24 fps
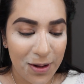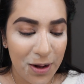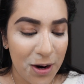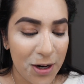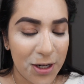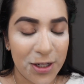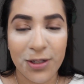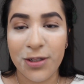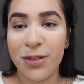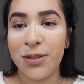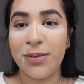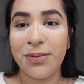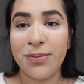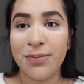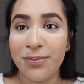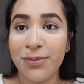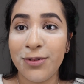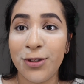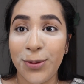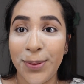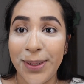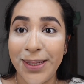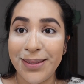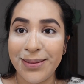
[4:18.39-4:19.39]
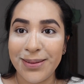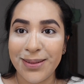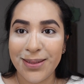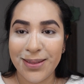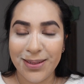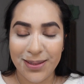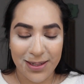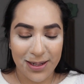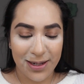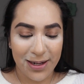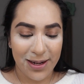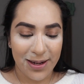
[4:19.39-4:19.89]
are
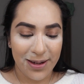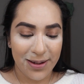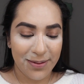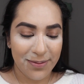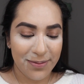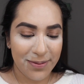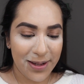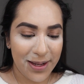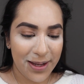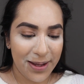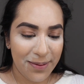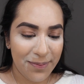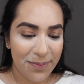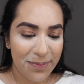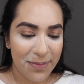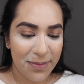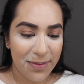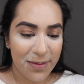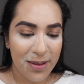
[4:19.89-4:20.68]
twins today, okay?